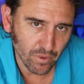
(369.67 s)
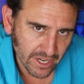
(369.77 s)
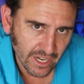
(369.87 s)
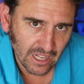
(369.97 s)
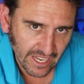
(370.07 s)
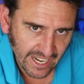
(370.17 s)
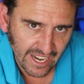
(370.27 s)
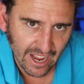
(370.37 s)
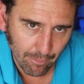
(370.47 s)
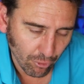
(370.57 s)
We didn't clean
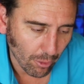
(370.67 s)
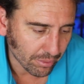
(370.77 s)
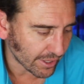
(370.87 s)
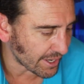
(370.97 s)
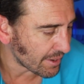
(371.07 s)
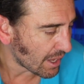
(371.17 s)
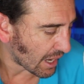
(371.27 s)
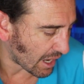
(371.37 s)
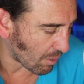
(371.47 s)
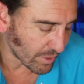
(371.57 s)
it out properly,
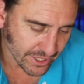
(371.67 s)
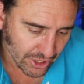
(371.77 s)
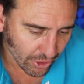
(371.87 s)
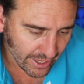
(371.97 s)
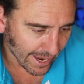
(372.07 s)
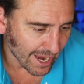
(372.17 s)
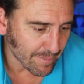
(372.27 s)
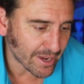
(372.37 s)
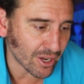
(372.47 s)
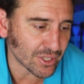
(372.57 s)
which is okay
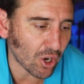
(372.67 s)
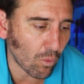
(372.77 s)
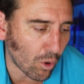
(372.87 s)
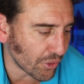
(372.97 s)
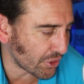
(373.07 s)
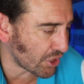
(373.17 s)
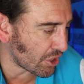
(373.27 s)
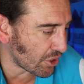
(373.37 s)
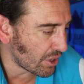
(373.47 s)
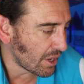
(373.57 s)
because I want
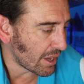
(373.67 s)
the